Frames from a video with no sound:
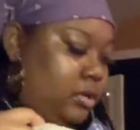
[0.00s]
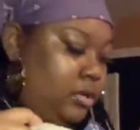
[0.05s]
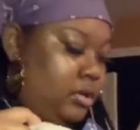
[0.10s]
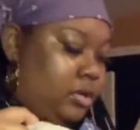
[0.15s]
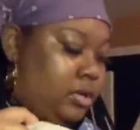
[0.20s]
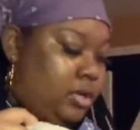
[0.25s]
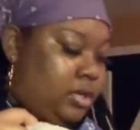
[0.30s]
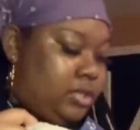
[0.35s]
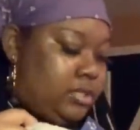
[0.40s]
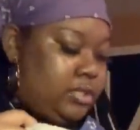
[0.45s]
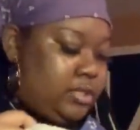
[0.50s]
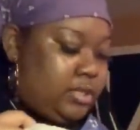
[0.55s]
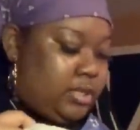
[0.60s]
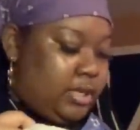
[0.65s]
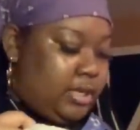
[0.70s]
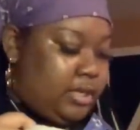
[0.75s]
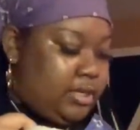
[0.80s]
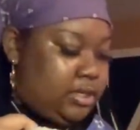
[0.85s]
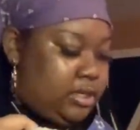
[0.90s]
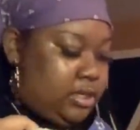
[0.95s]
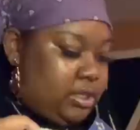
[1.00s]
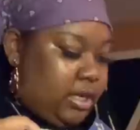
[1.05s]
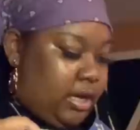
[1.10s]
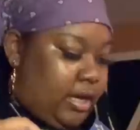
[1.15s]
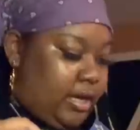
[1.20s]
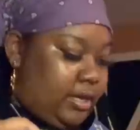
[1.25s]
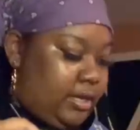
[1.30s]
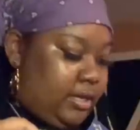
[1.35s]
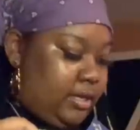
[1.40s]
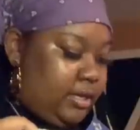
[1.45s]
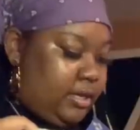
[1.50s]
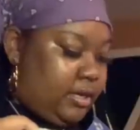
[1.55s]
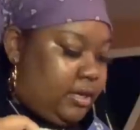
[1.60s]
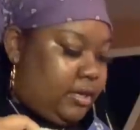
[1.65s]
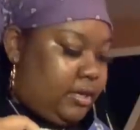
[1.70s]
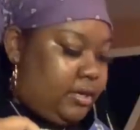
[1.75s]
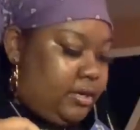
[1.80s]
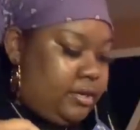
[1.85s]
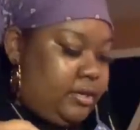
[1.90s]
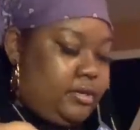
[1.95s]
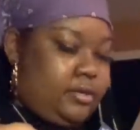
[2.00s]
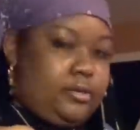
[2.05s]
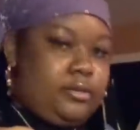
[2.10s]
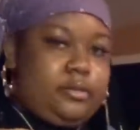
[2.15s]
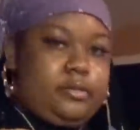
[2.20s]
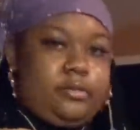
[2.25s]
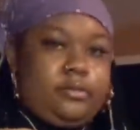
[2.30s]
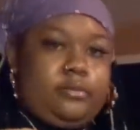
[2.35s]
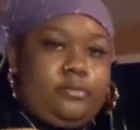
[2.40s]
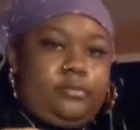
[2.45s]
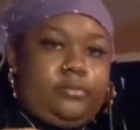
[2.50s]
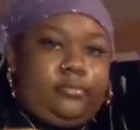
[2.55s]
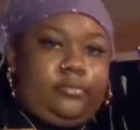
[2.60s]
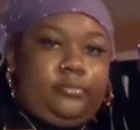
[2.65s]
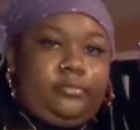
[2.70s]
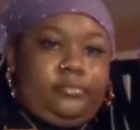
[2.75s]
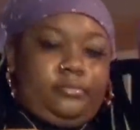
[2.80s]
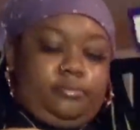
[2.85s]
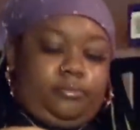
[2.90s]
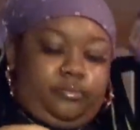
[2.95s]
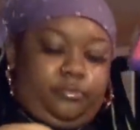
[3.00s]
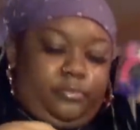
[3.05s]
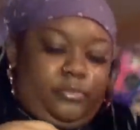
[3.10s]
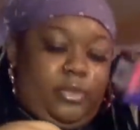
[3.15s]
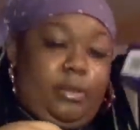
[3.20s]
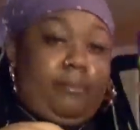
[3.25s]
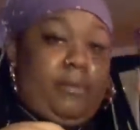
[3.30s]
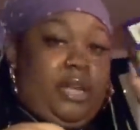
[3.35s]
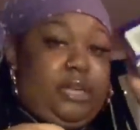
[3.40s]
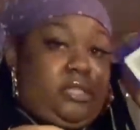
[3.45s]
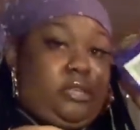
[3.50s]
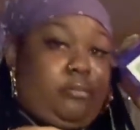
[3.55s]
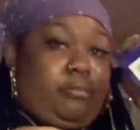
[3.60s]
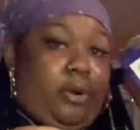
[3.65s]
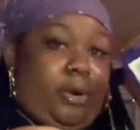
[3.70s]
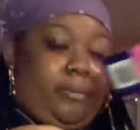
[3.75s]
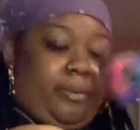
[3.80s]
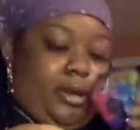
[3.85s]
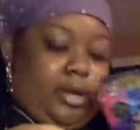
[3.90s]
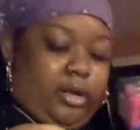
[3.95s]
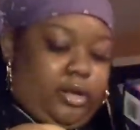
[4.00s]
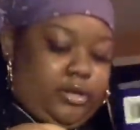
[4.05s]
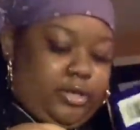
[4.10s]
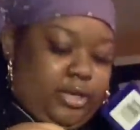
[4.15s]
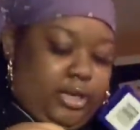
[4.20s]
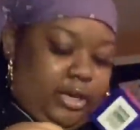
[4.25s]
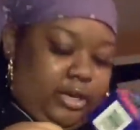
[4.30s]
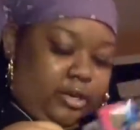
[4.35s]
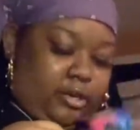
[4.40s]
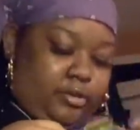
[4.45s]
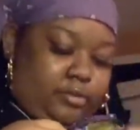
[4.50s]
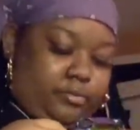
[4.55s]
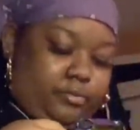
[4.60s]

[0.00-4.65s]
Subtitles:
Her slingshot in here. The match her Barbie doll, yellow.